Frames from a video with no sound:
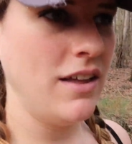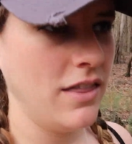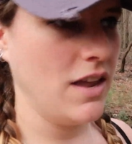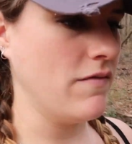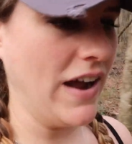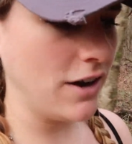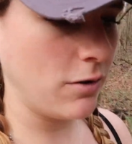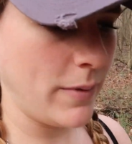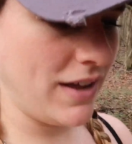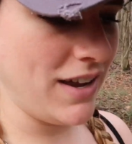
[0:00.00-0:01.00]
the
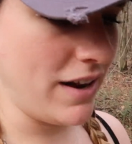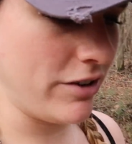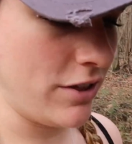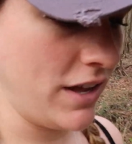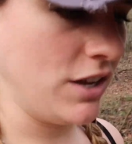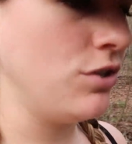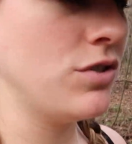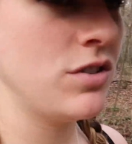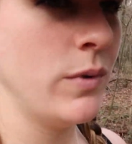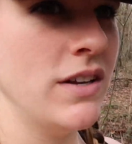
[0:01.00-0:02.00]
environment and everything. And you
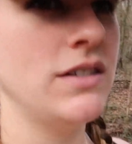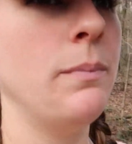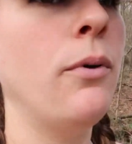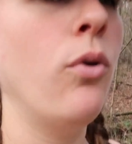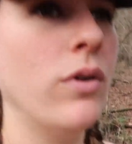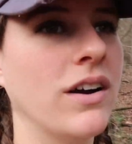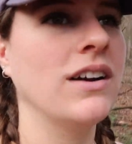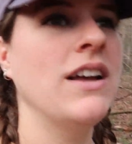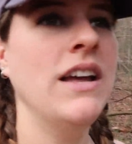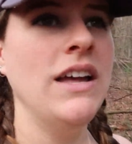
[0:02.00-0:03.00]
just want to support
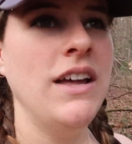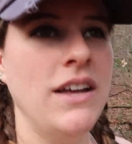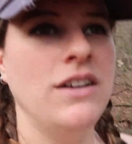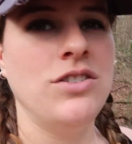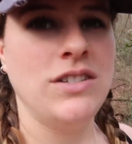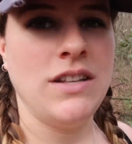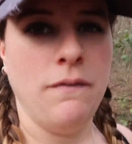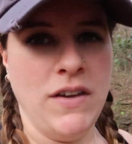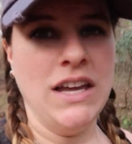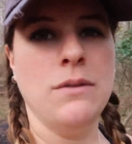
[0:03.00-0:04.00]
just the
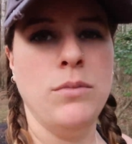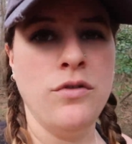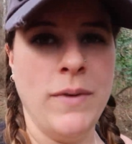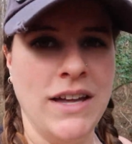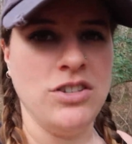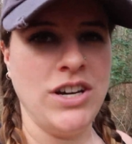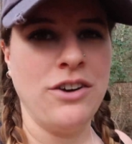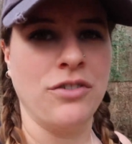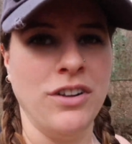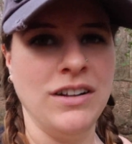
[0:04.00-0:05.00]
vegan movement in
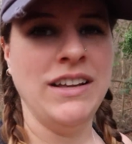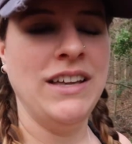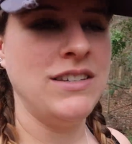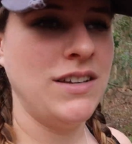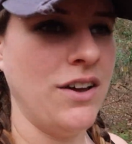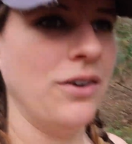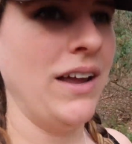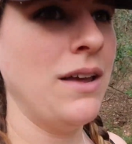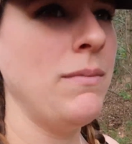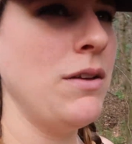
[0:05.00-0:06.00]
general. So
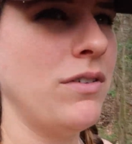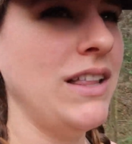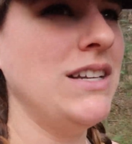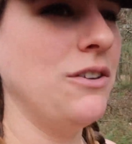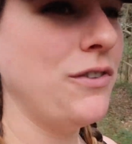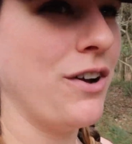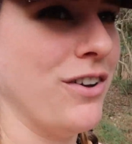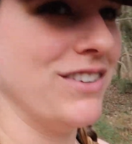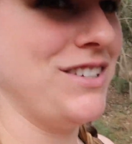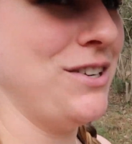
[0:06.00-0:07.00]
it can be really
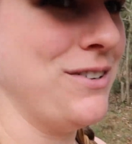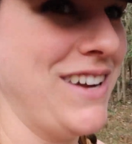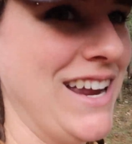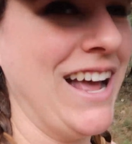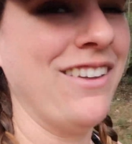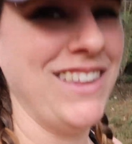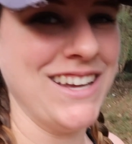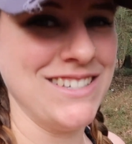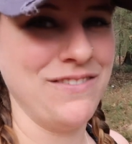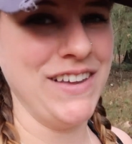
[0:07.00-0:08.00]
difficult to eat
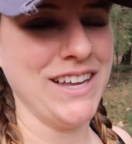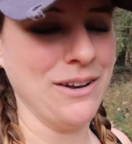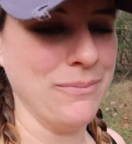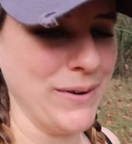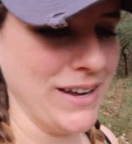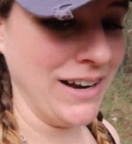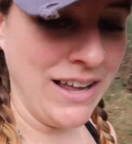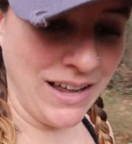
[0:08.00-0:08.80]
healthy as a vegan, but